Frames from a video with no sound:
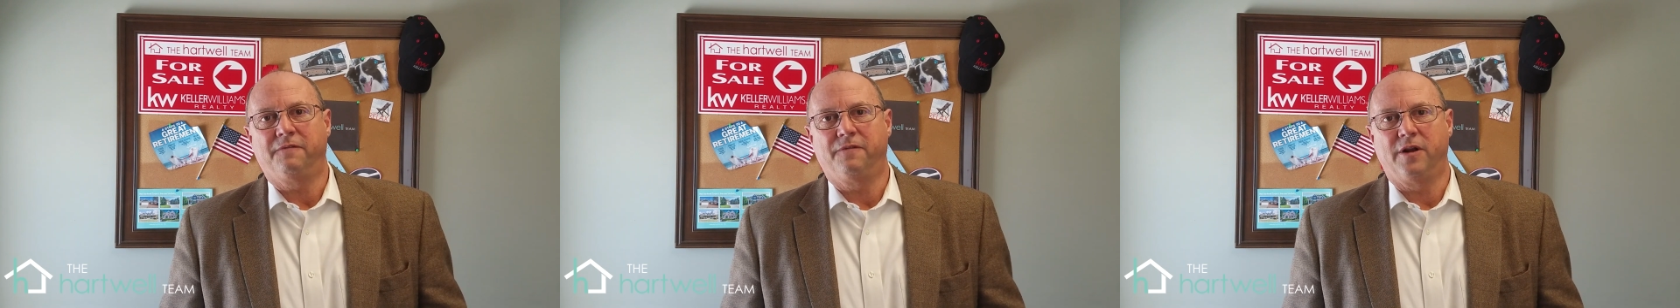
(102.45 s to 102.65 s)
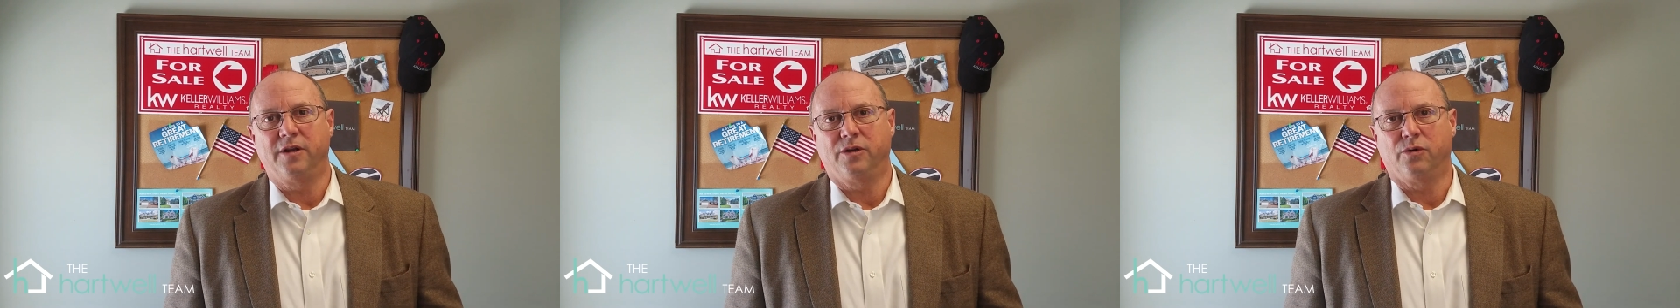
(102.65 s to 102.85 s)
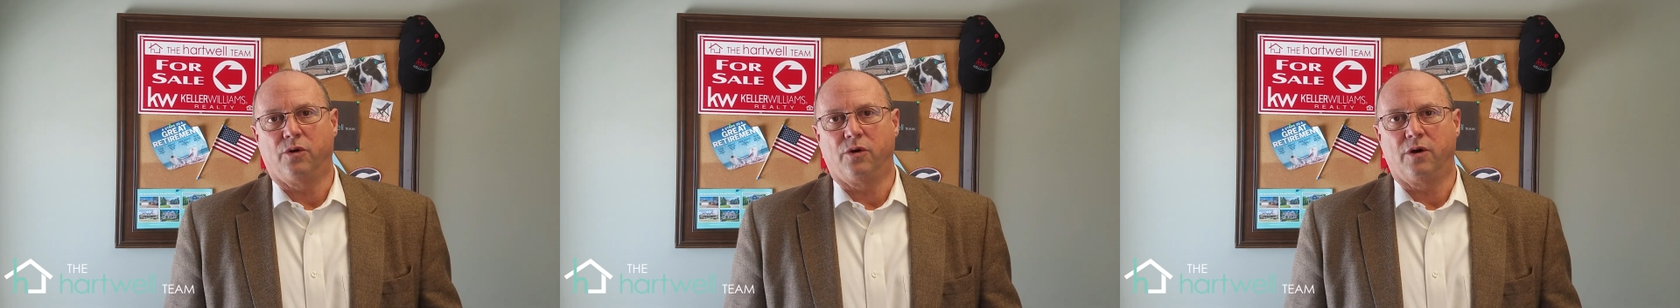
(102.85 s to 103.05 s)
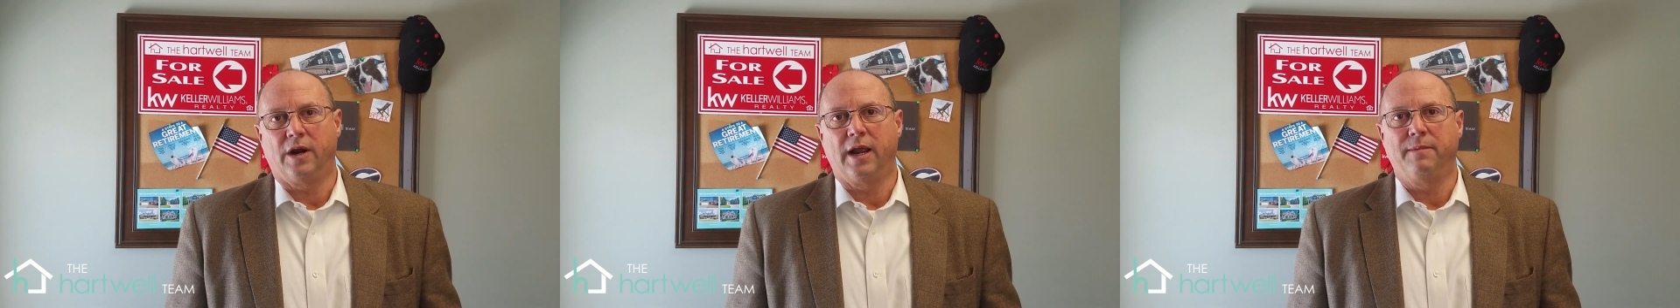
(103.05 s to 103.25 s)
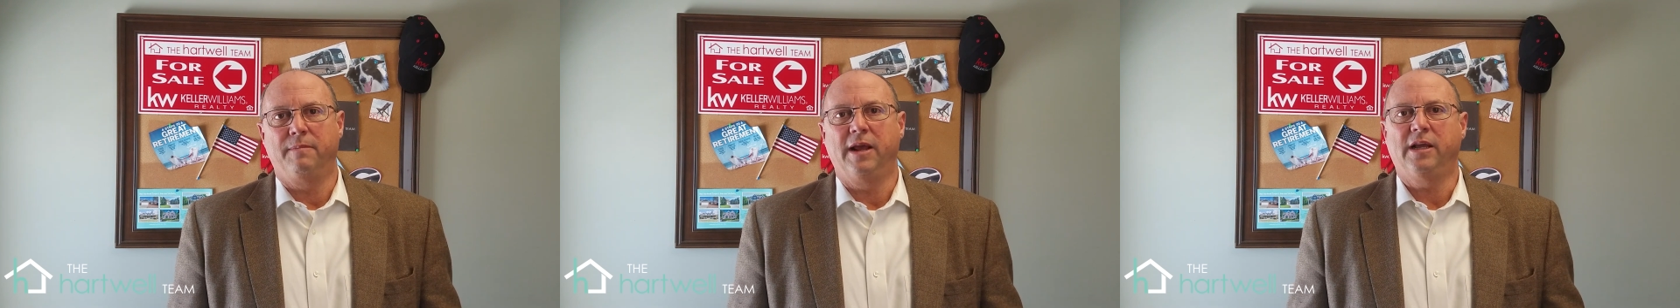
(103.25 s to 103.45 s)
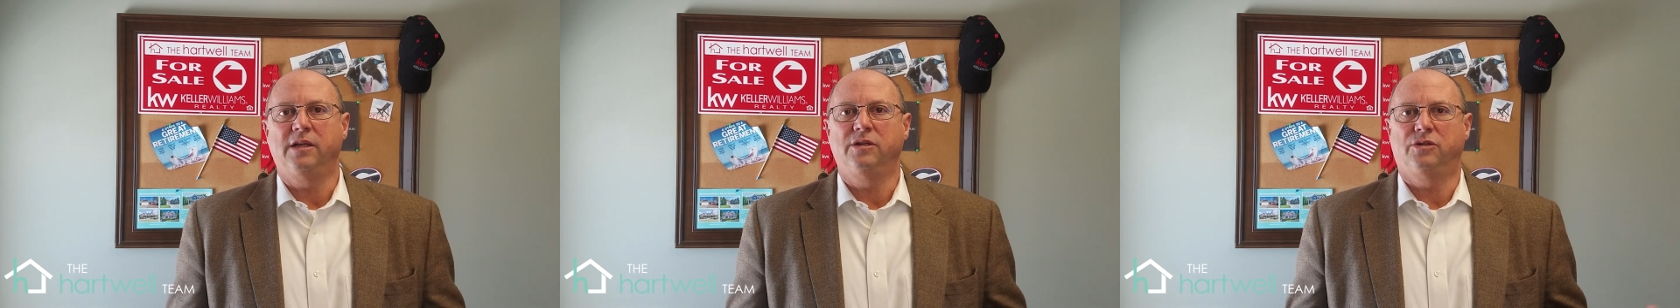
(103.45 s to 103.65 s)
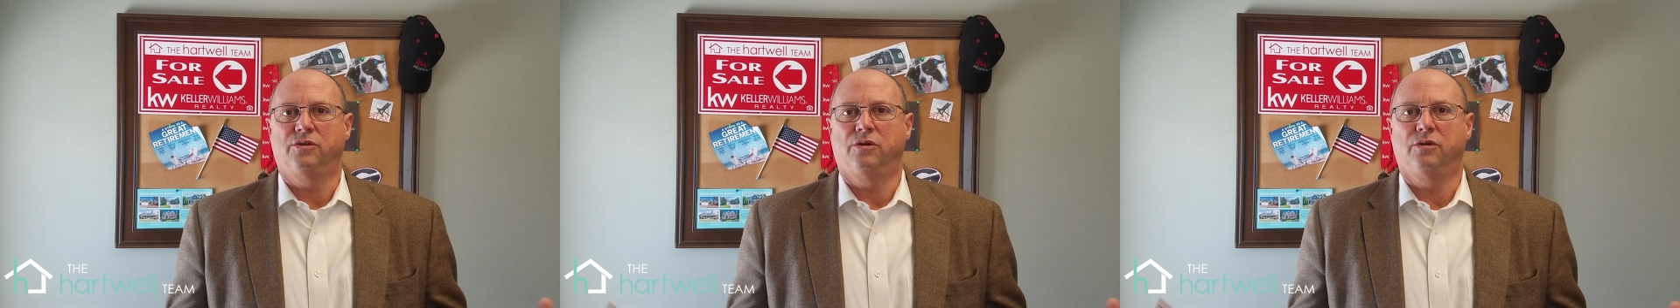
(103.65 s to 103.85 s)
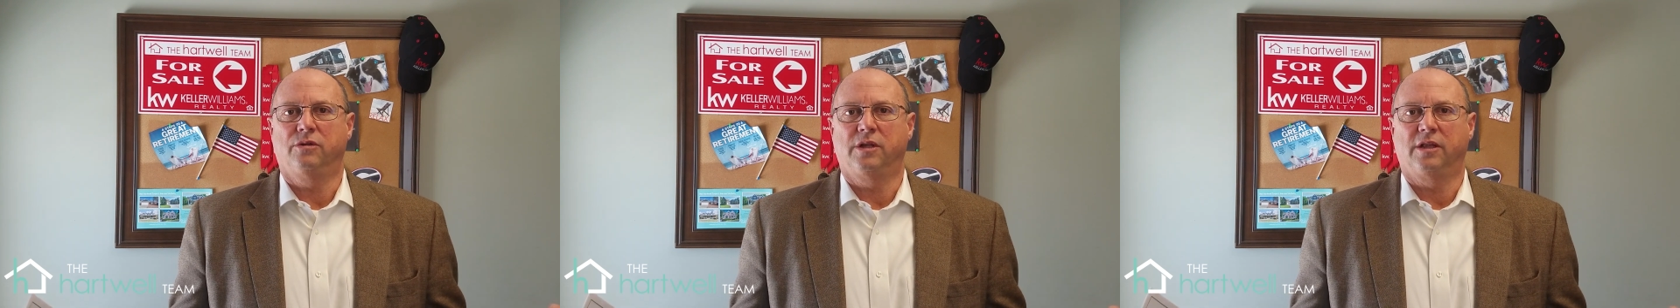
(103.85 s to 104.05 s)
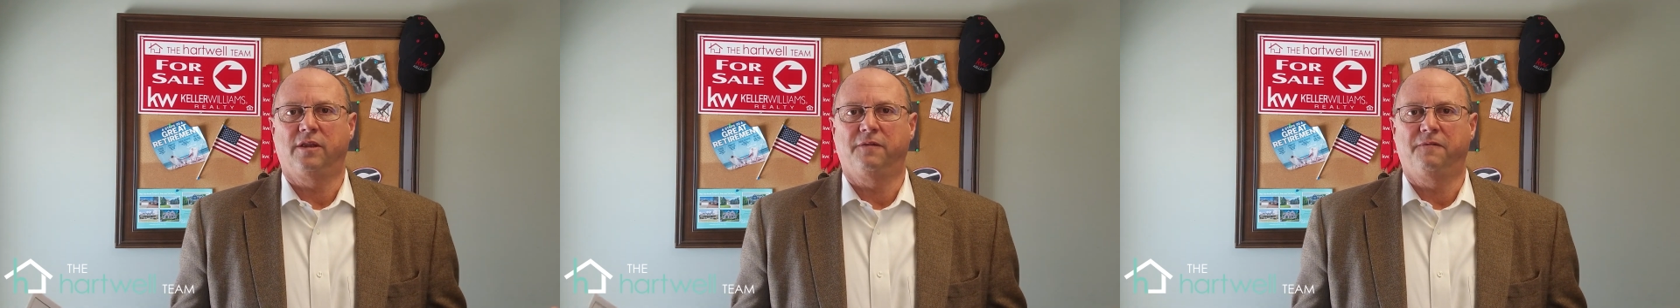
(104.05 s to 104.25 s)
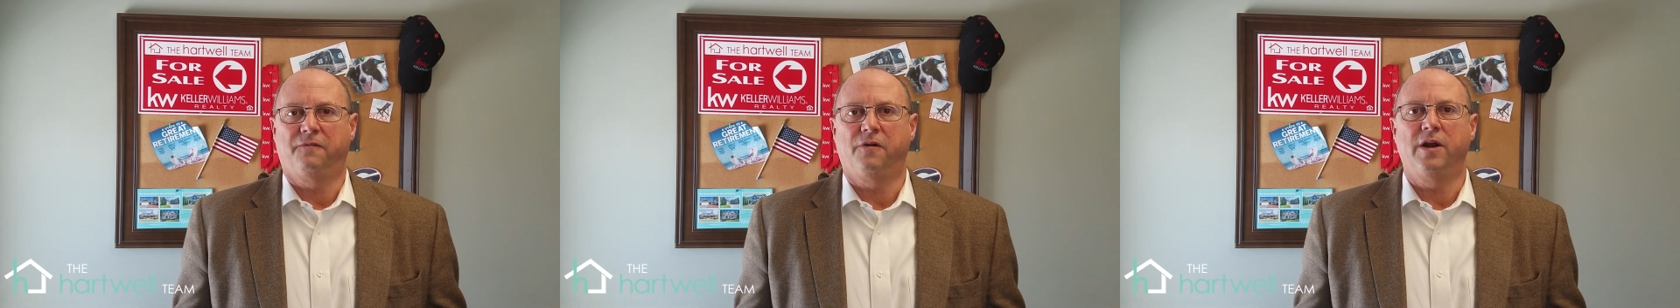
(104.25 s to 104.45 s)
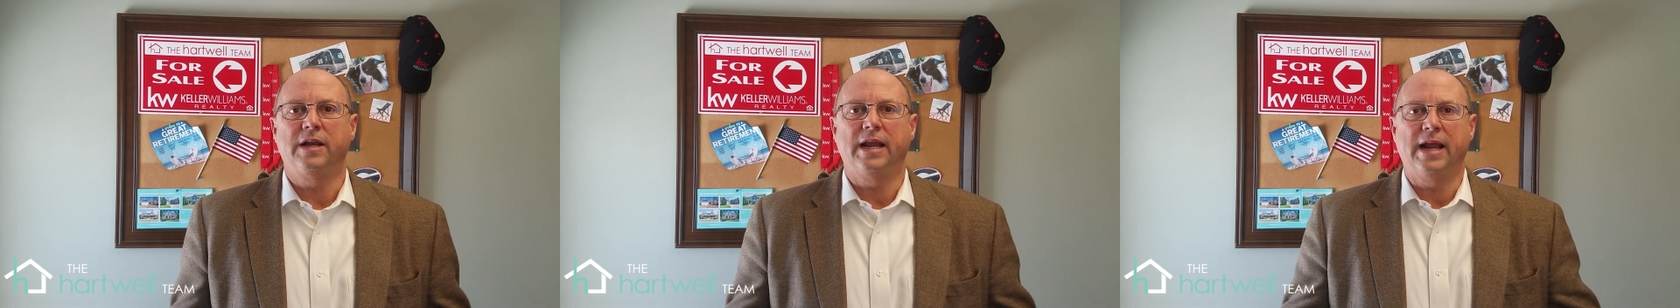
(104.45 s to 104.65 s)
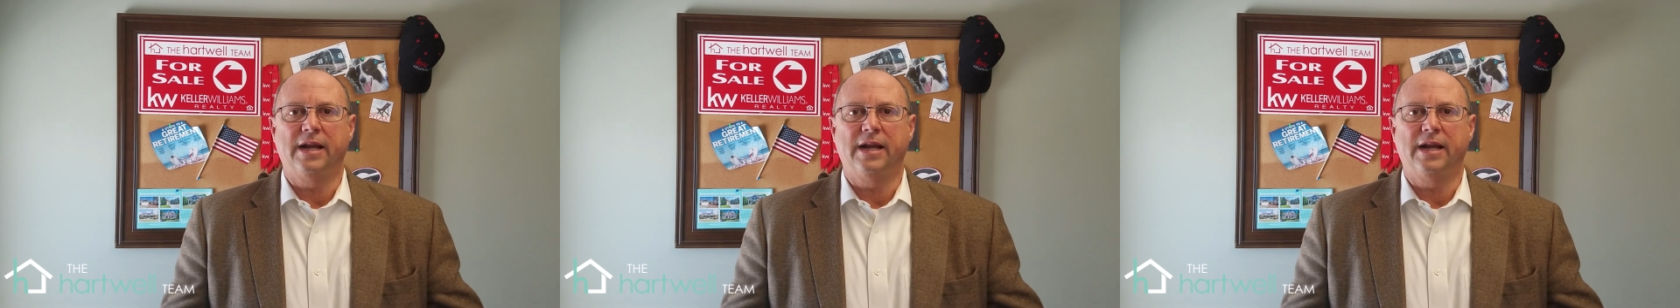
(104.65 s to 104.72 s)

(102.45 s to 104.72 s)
front door and making sure that the front